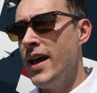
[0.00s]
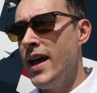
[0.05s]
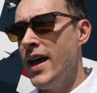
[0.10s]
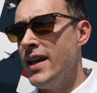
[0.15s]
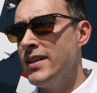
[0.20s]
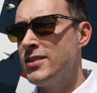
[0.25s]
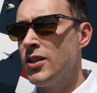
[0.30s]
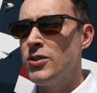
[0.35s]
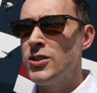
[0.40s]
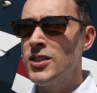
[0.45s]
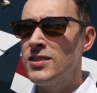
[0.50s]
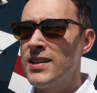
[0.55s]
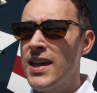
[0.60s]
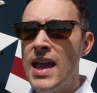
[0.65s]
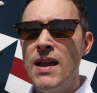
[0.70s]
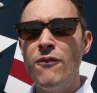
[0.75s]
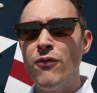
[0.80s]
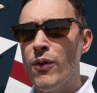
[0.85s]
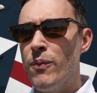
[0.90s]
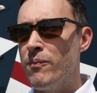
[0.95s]
And so it just
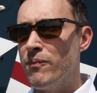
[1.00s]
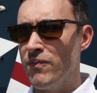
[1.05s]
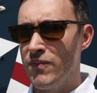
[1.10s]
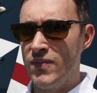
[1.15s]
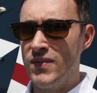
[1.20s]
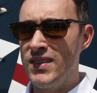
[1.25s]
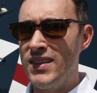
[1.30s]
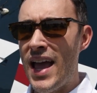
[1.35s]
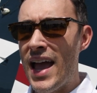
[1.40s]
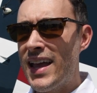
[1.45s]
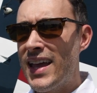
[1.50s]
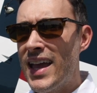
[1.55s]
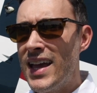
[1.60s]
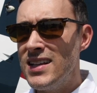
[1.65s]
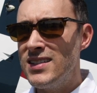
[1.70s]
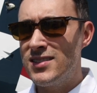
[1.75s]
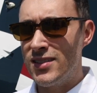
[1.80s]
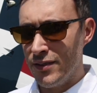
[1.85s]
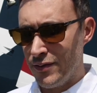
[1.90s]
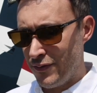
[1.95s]
came from
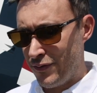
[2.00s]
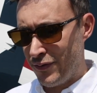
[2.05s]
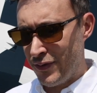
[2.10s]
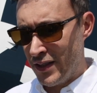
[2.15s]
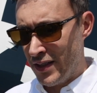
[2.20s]
decades of,